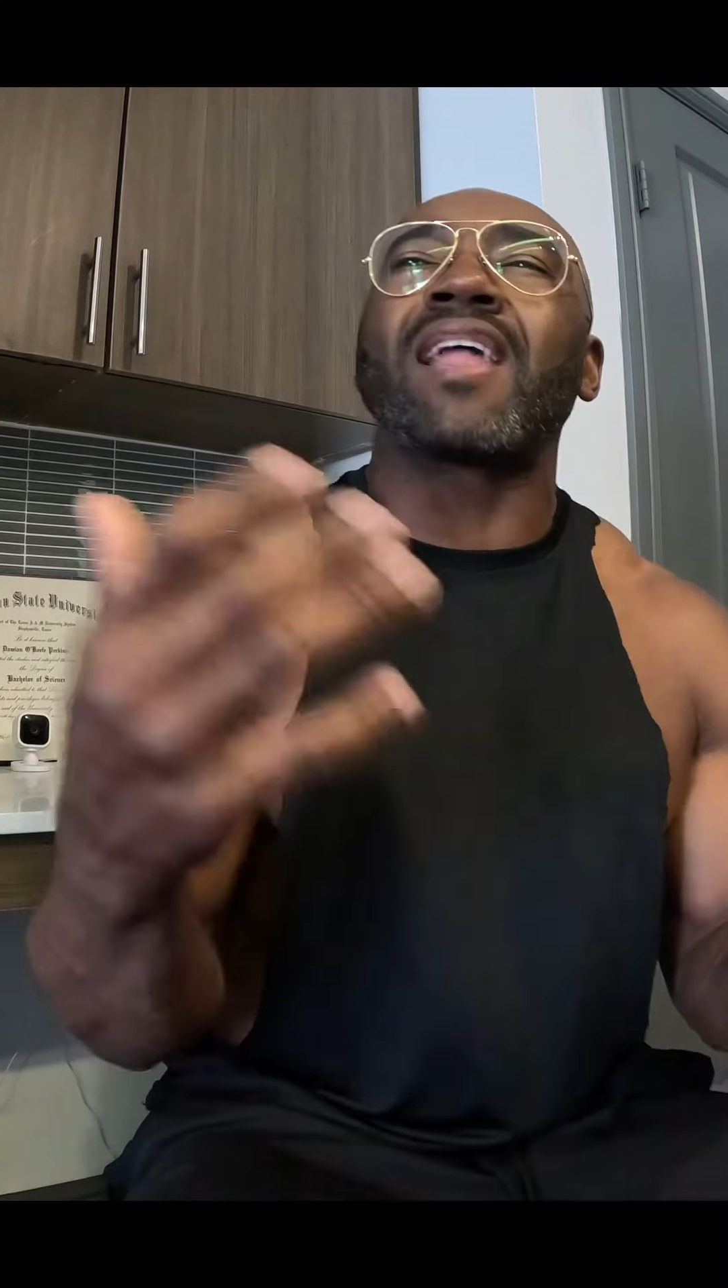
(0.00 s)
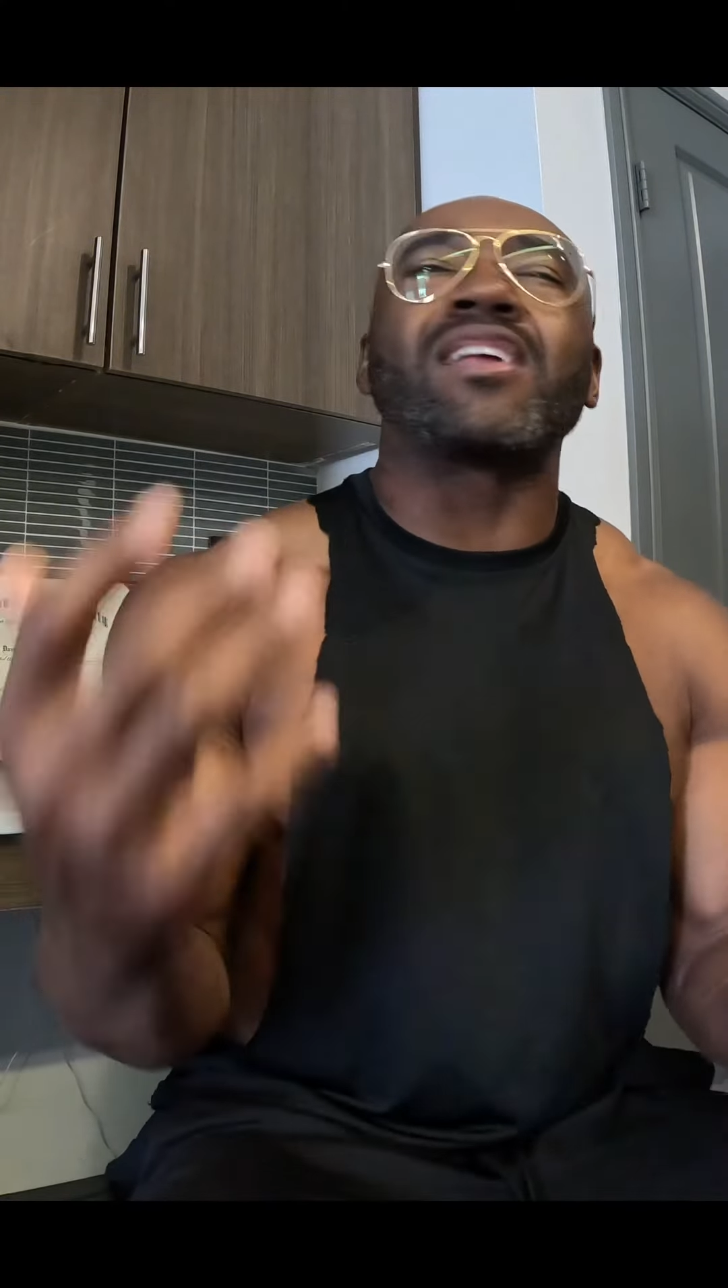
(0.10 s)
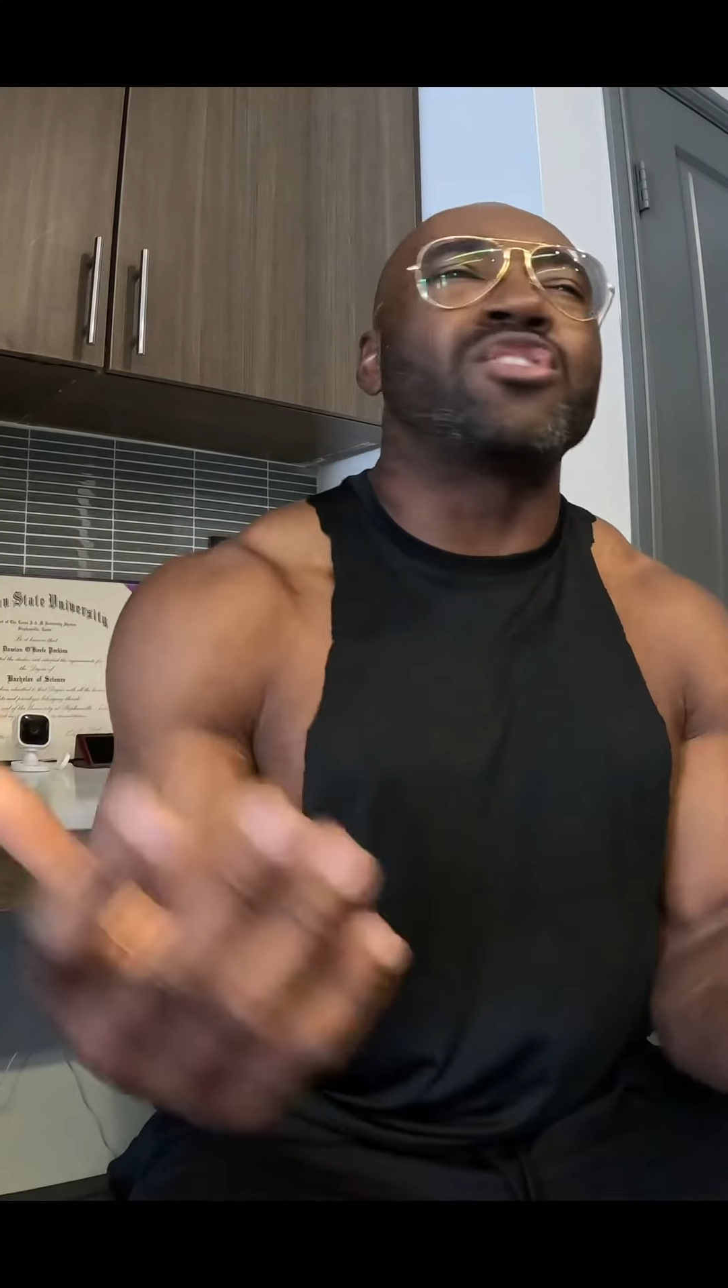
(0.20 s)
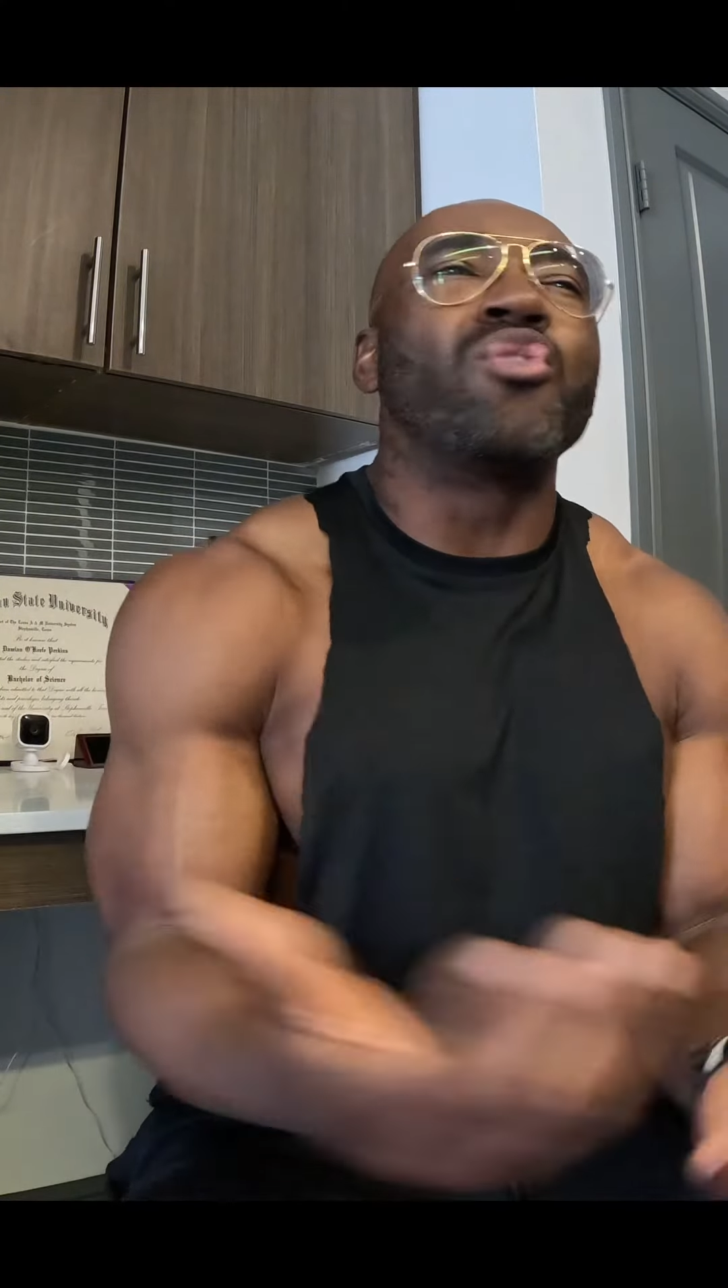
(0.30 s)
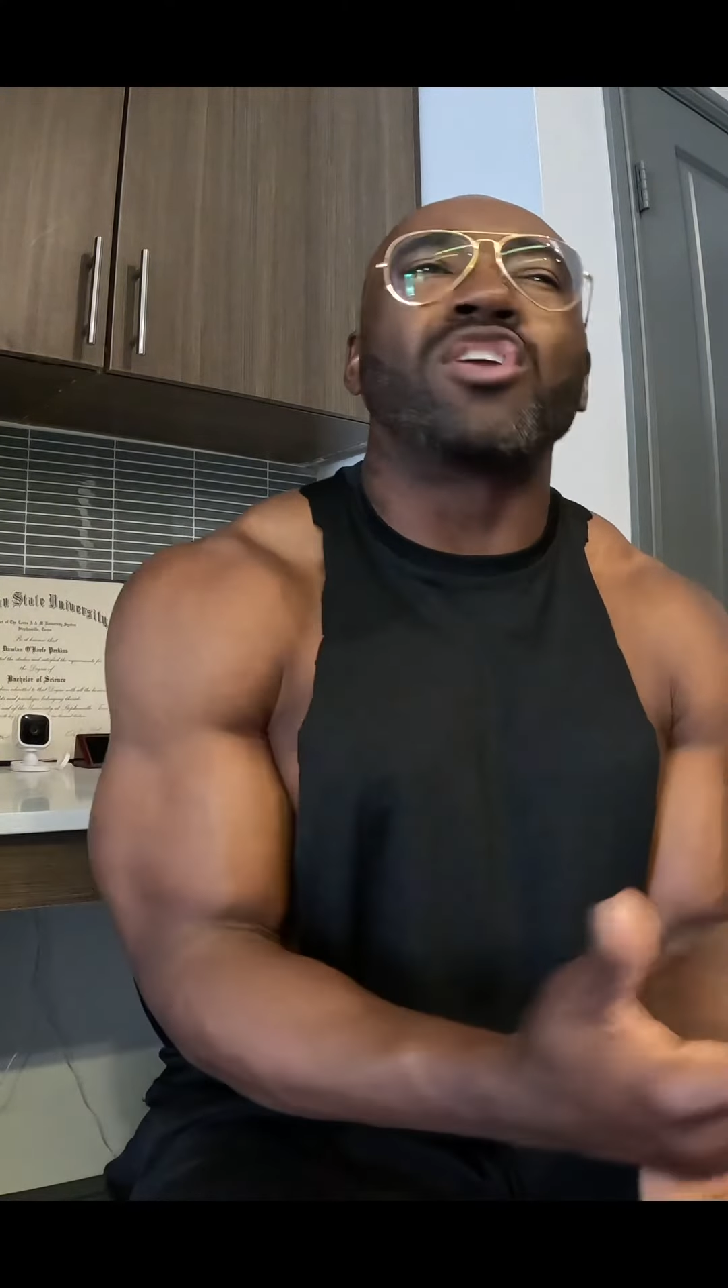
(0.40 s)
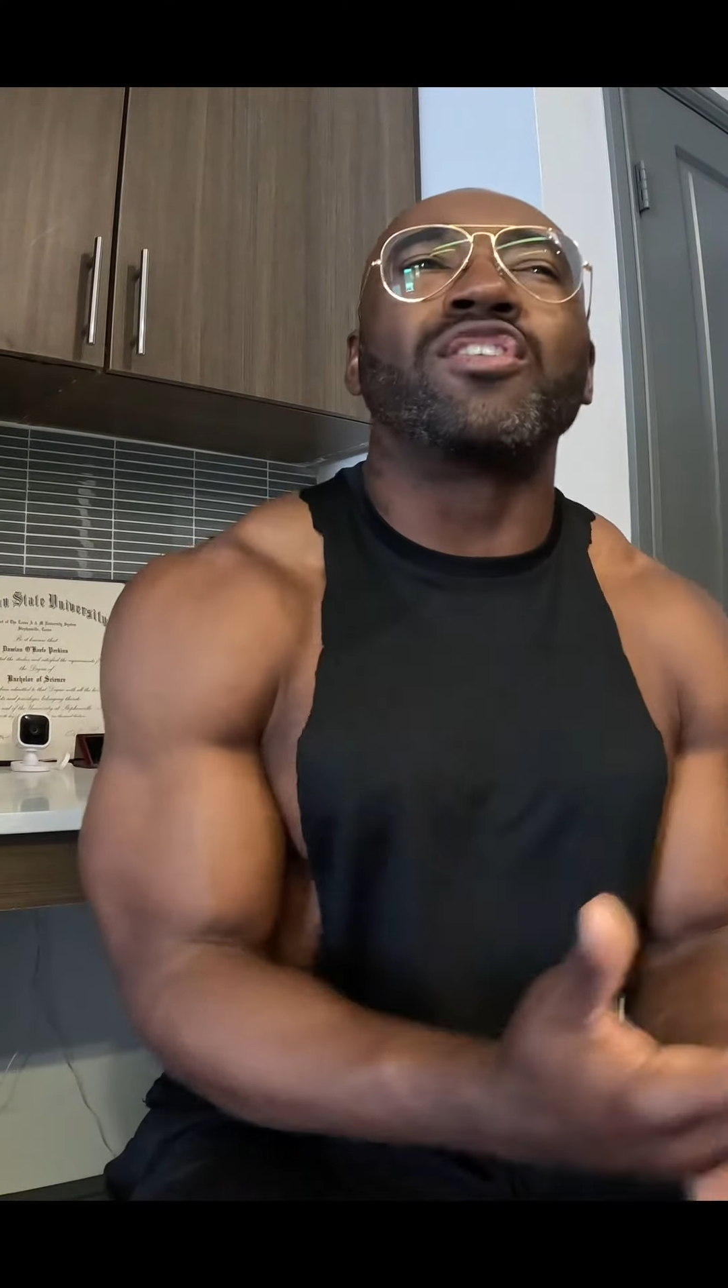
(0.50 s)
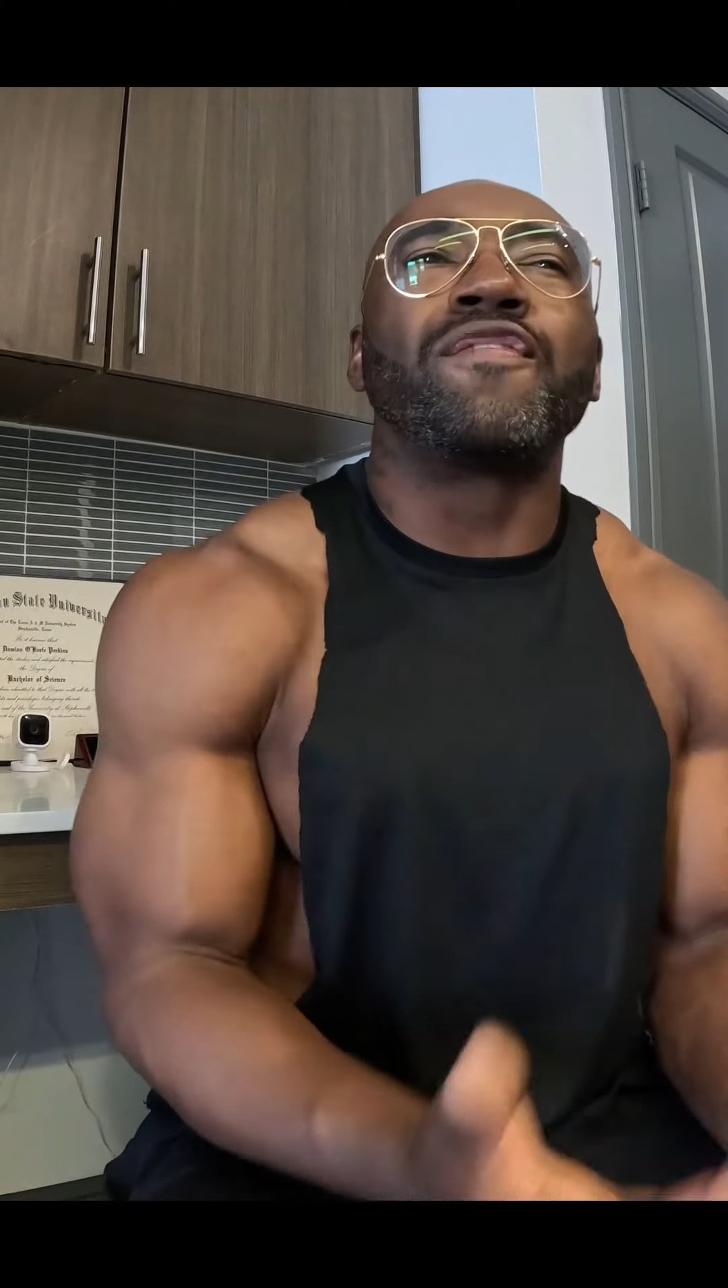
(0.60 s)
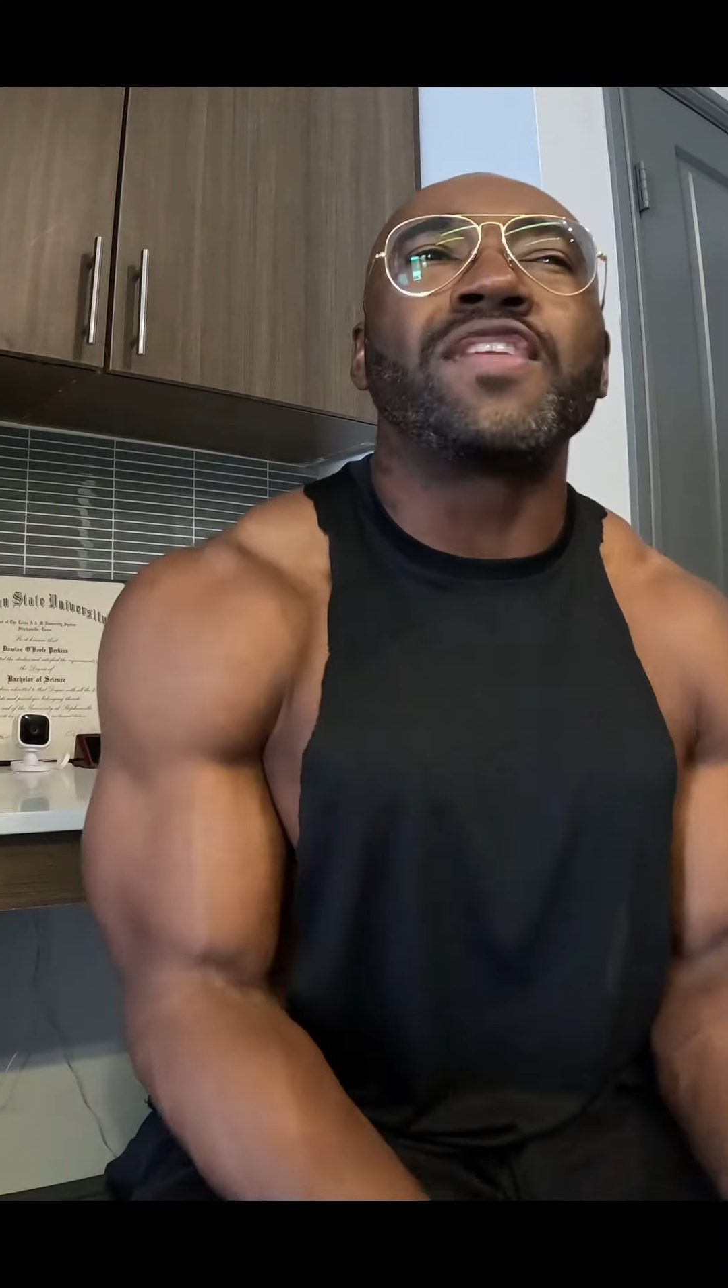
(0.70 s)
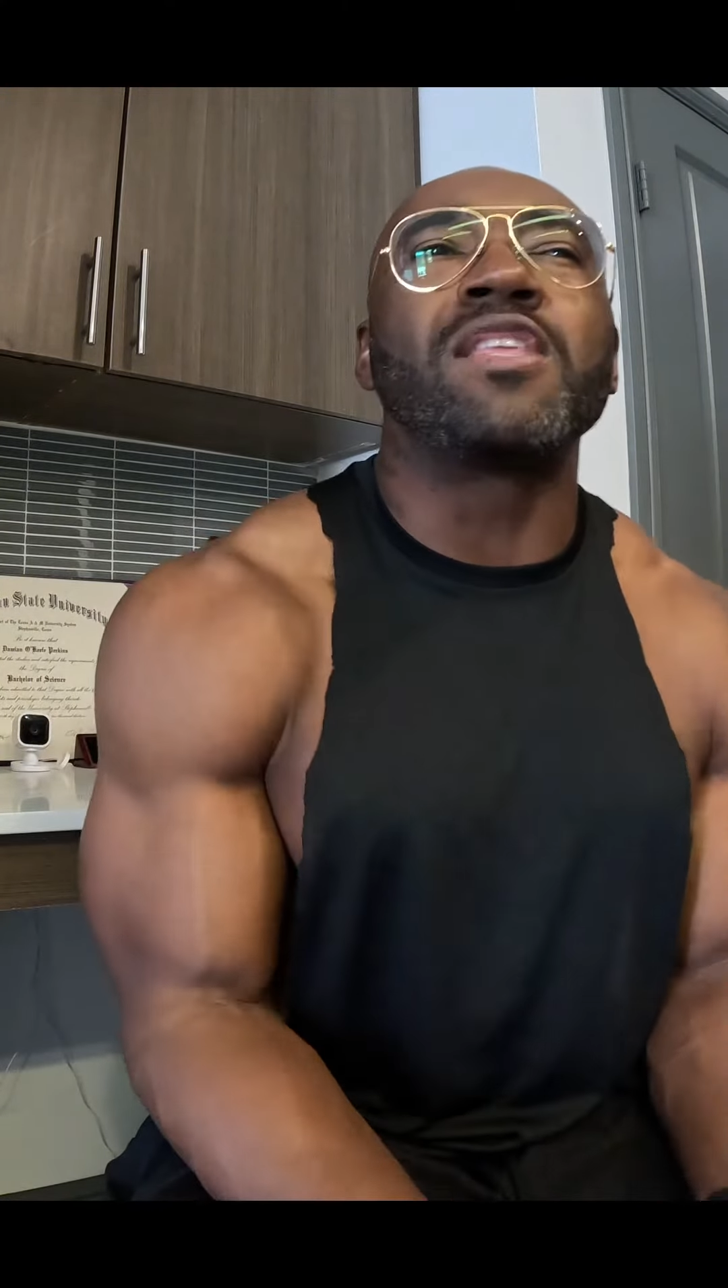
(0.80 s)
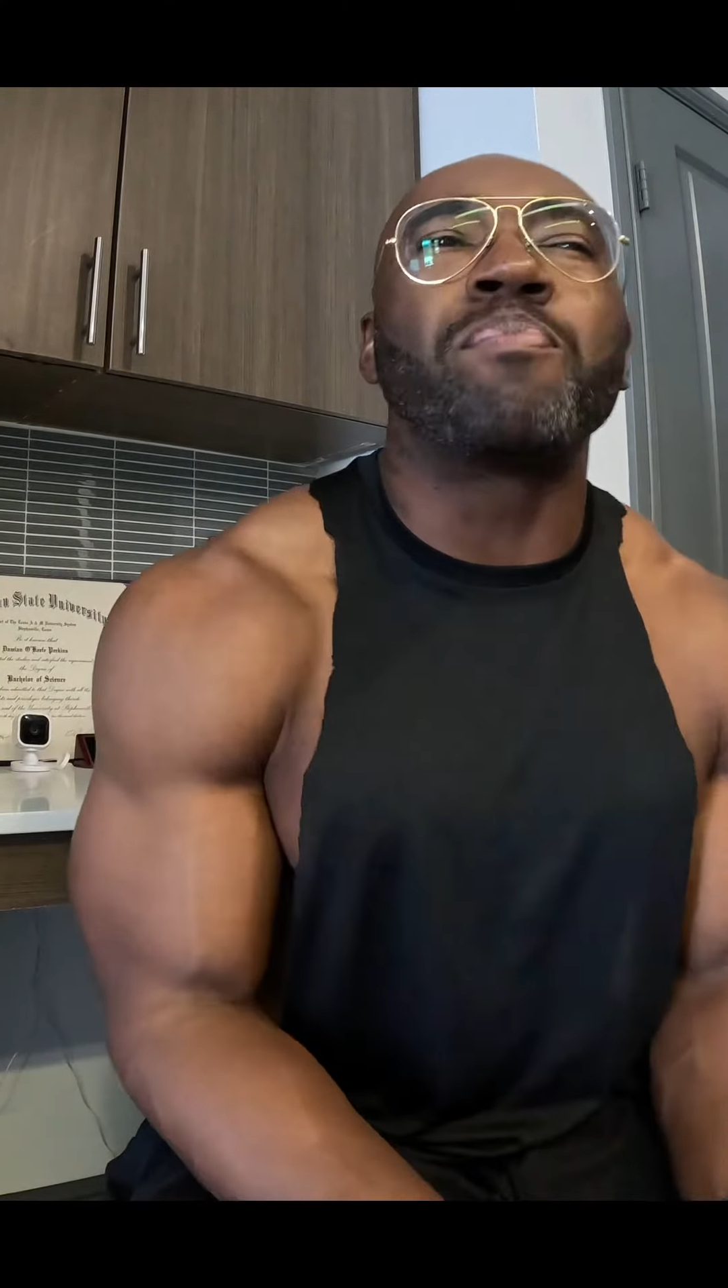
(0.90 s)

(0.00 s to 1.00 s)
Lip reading: like 250